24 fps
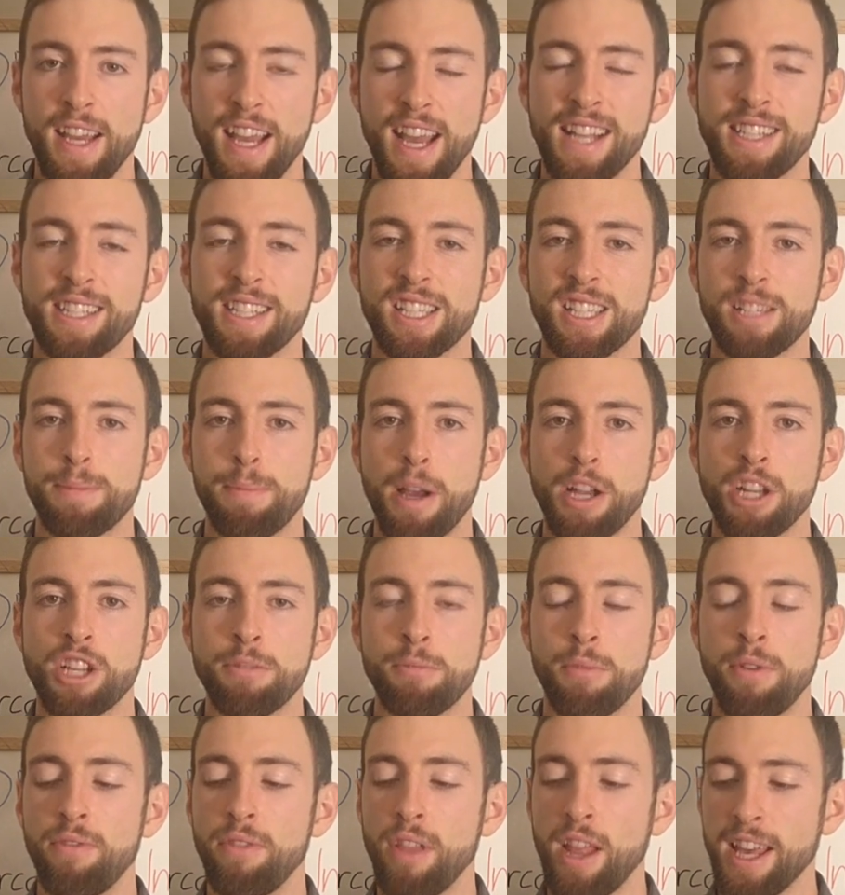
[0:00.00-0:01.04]
It's a
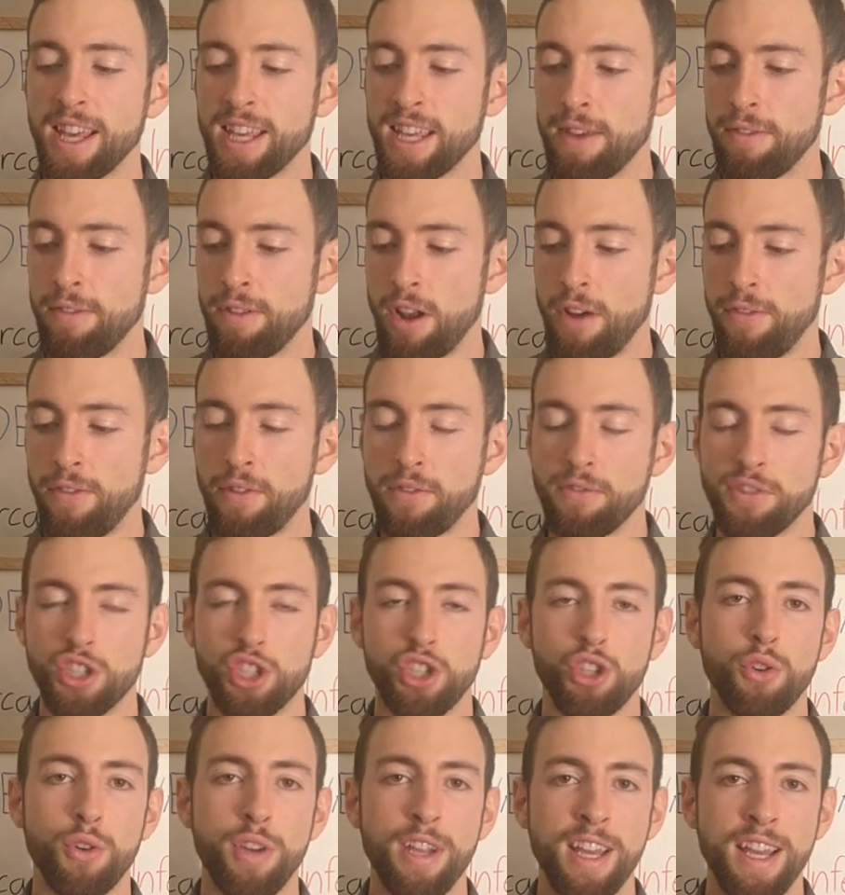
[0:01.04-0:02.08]
spectrum of light given off of
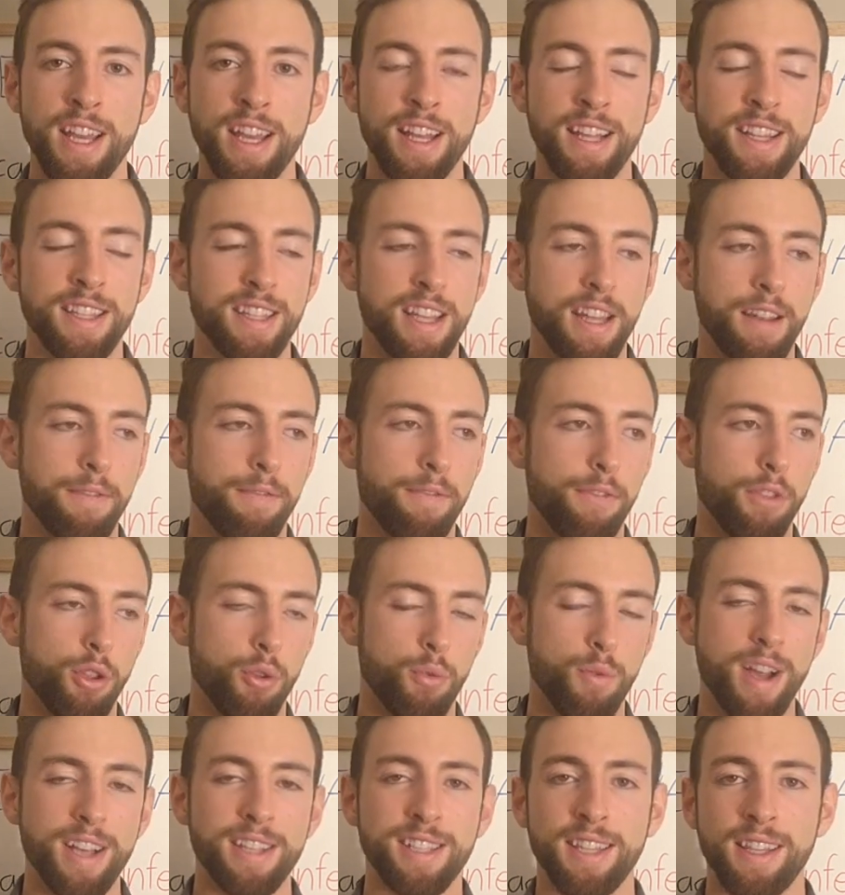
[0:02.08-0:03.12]
screens and
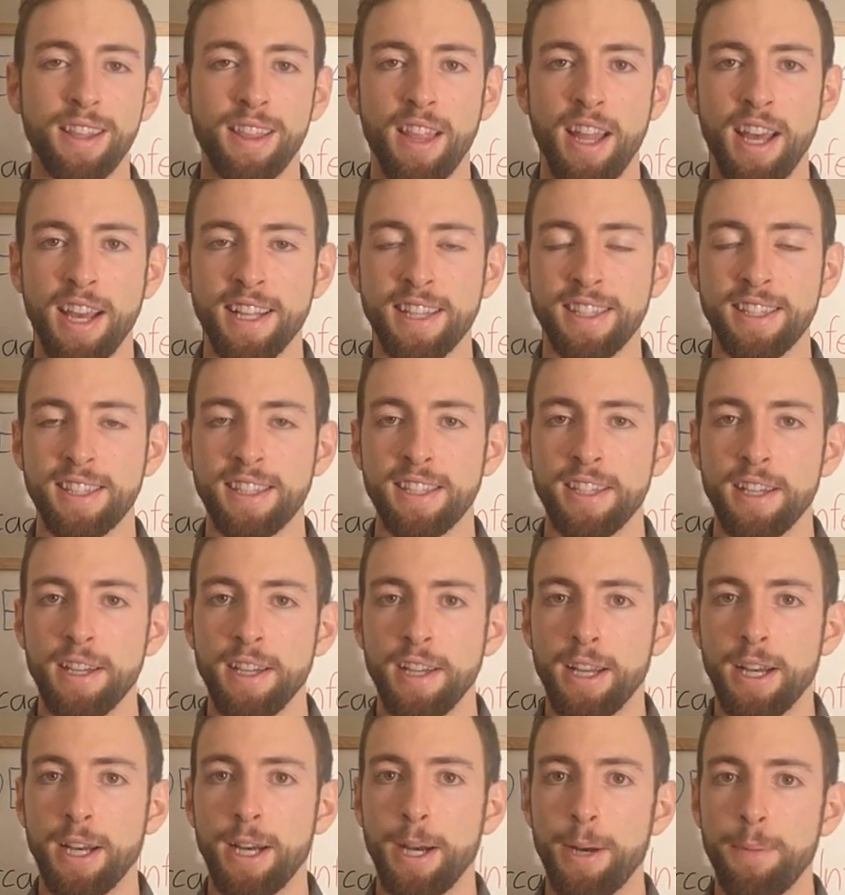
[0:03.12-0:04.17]
fluorescent lights.